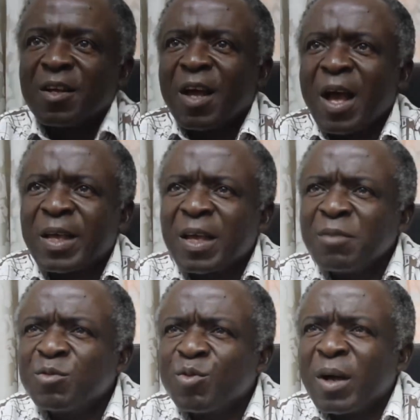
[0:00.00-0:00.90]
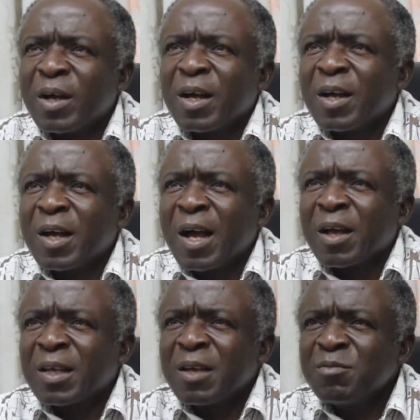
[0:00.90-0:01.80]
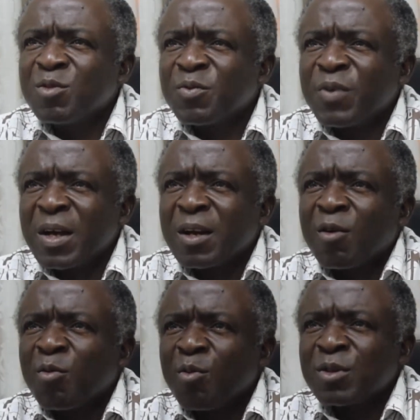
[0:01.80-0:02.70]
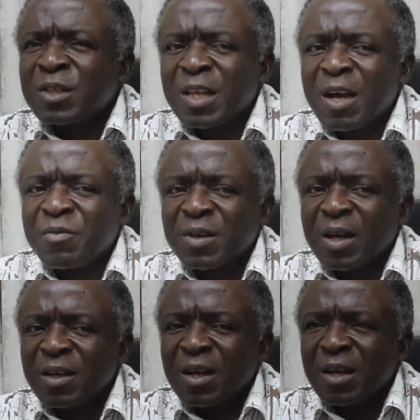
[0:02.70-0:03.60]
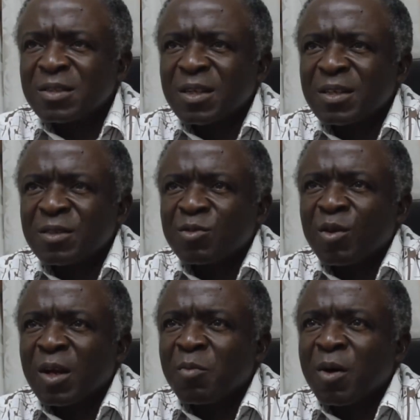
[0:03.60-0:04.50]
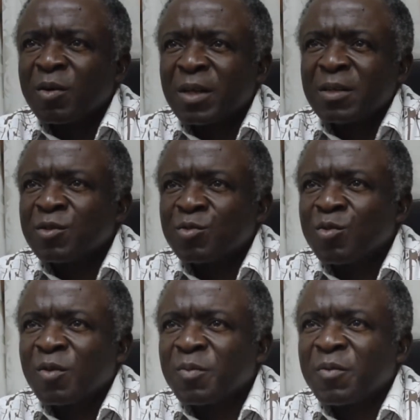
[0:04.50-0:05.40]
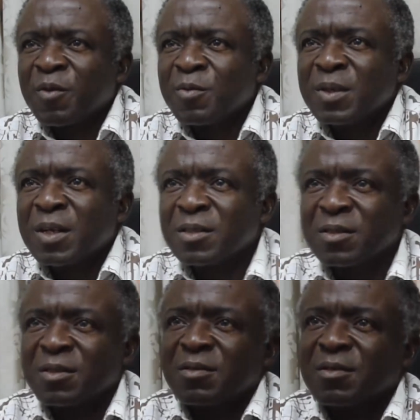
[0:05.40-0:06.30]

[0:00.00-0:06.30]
I came to find out what the African culture is all about at the School of Performing Arts.